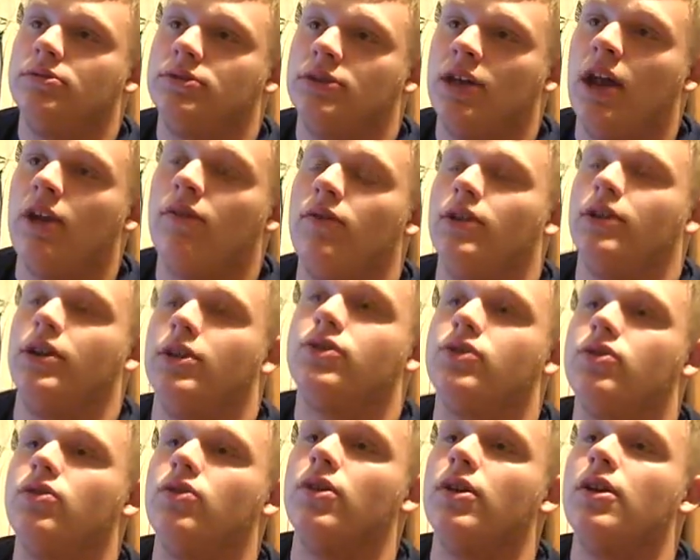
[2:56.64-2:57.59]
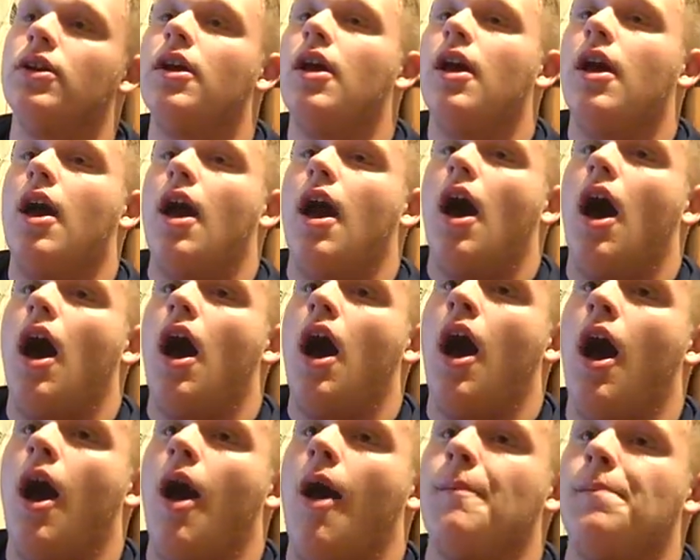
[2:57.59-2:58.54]
got a really good score.
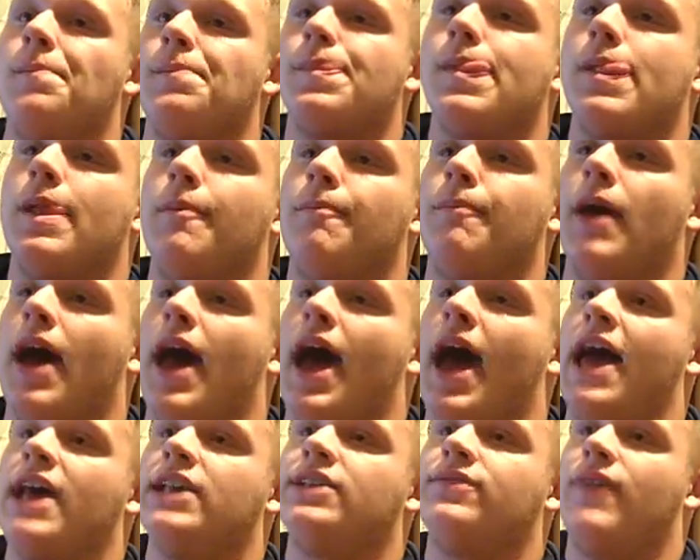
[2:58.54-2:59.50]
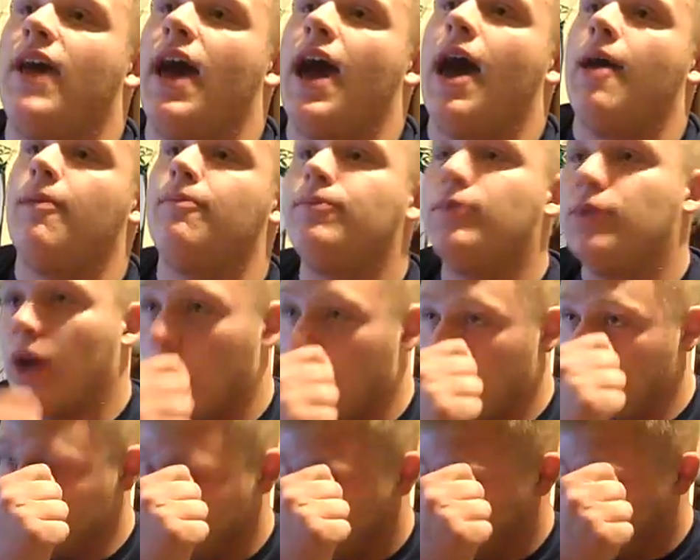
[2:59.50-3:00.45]
But asvab,
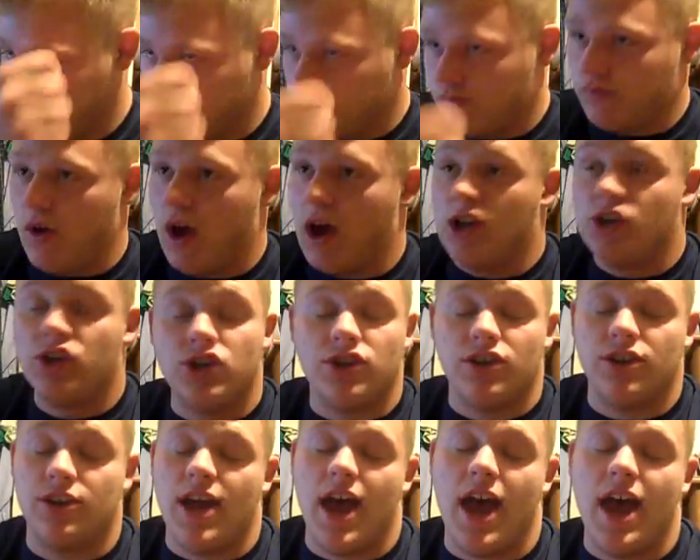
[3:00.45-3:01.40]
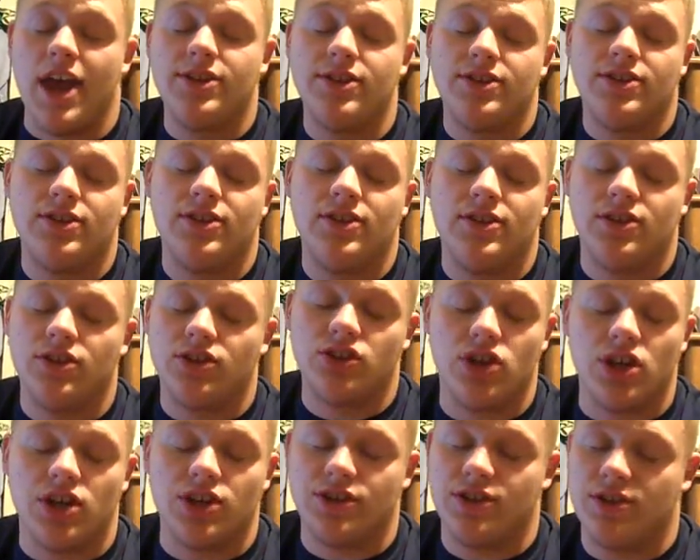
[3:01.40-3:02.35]
don't rush the test.
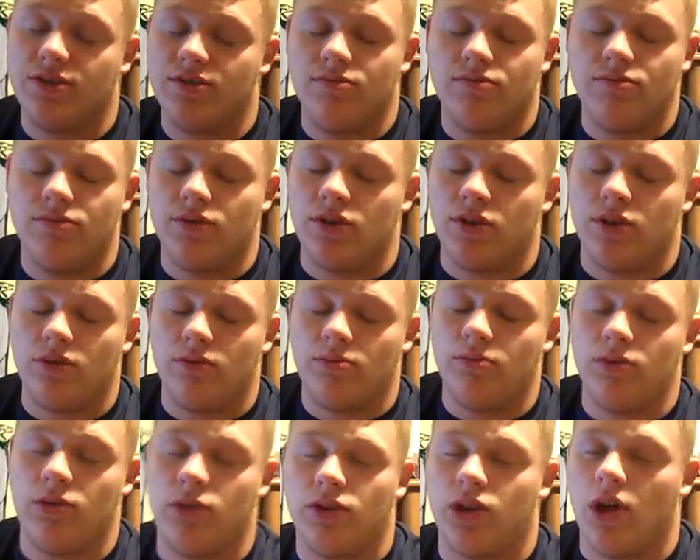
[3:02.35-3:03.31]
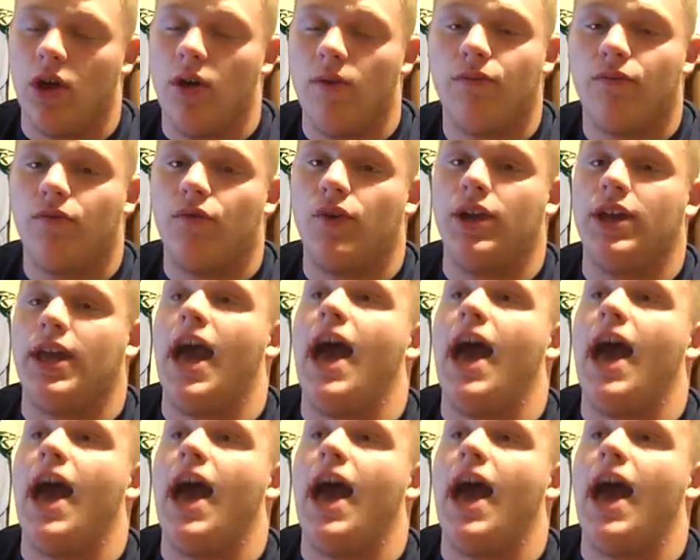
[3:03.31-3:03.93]
Just don't freak